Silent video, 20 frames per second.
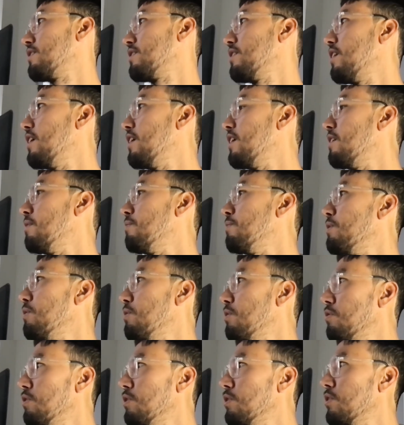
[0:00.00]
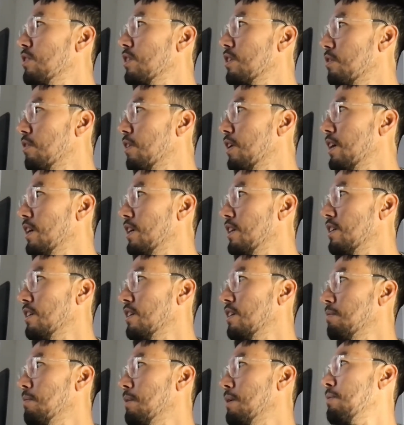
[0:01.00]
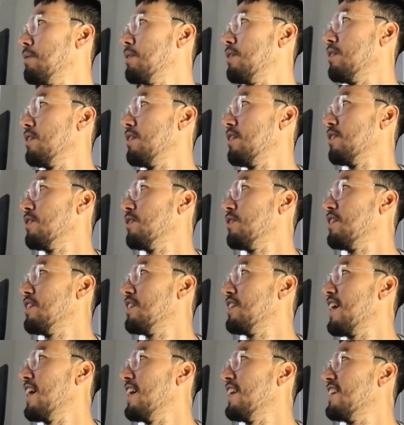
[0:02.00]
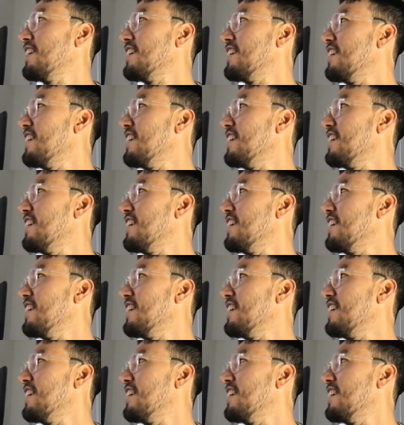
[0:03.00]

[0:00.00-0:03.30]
The reviews are great. Maybe, it kind of,